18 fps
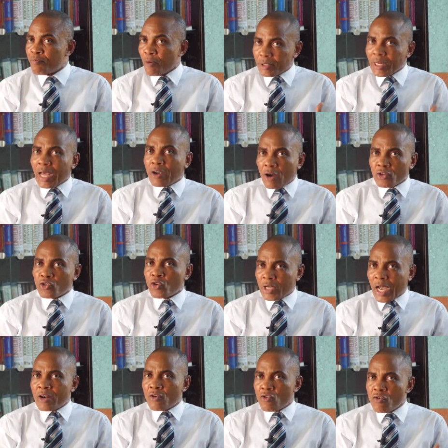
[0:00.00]
Port
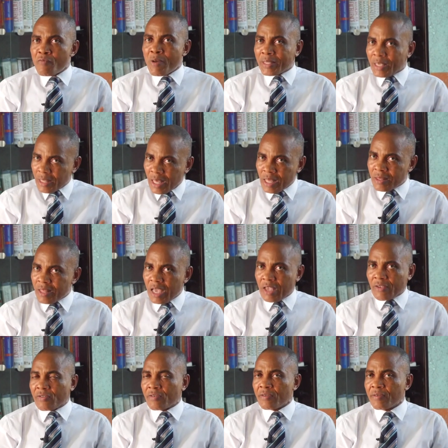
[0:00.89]
Harcourt, you can do better than
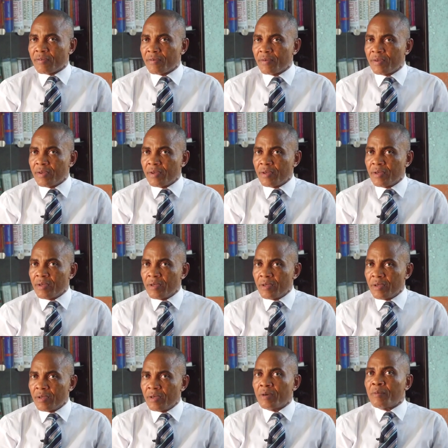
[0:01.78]
this.
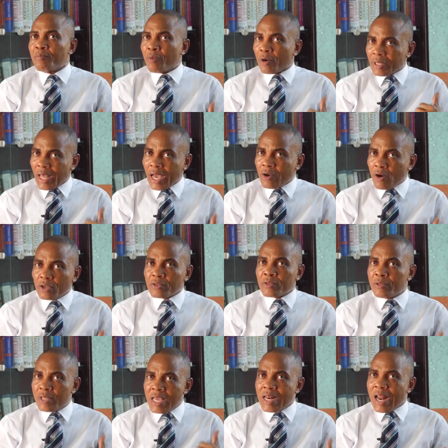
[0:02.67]
Port
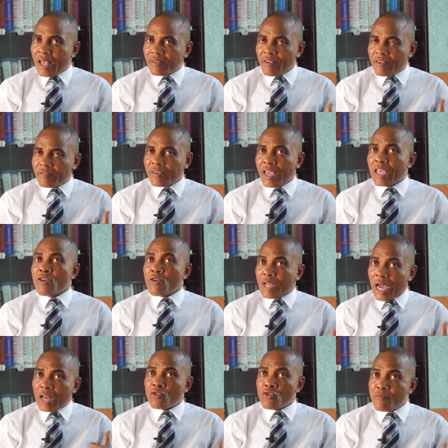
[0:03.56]
Harcourt, Ninas is saying
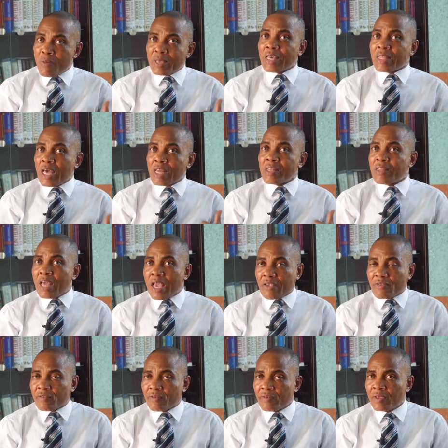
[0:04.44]
you can do better than
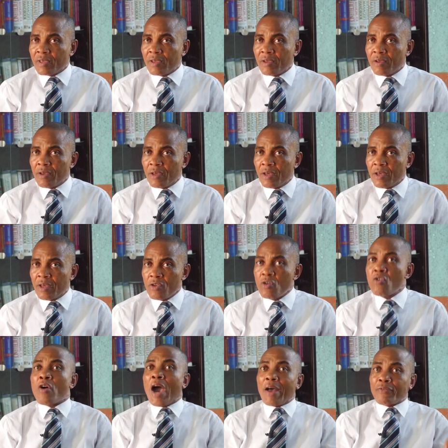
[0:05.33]
this.
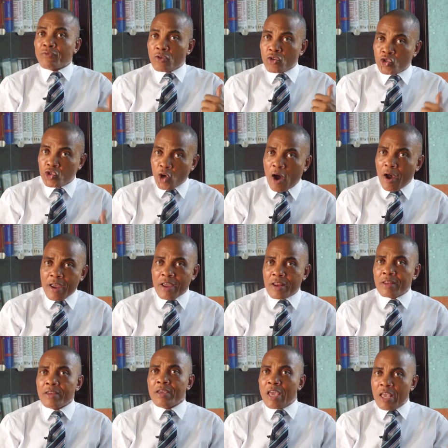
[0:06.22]
You have to
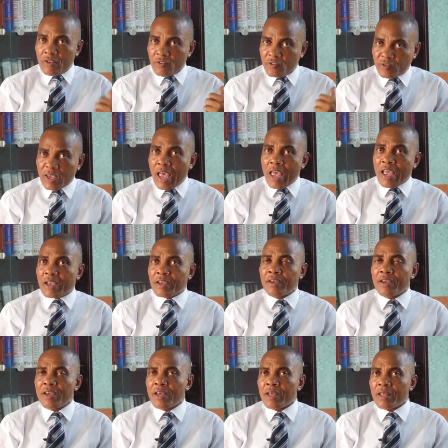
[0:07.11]
join in
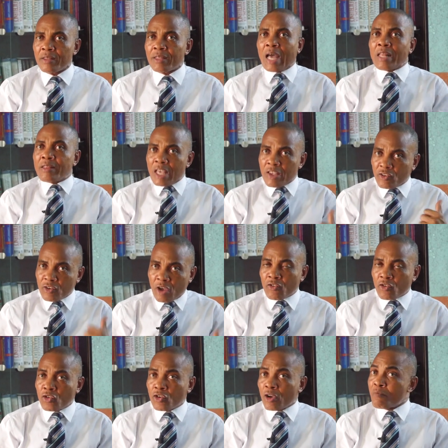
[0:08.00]
saying that this
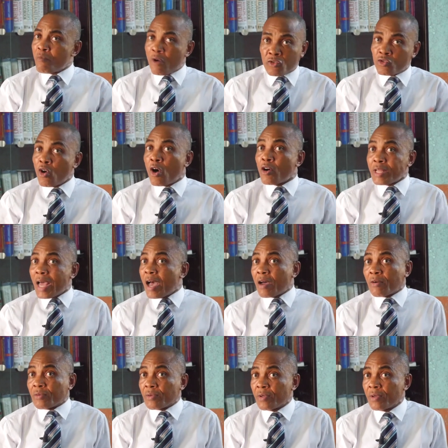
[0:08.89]
constitution must go
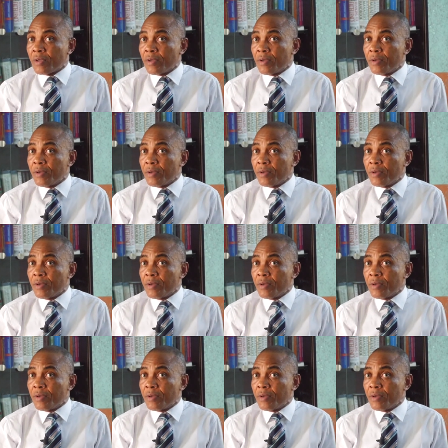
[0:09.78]
down.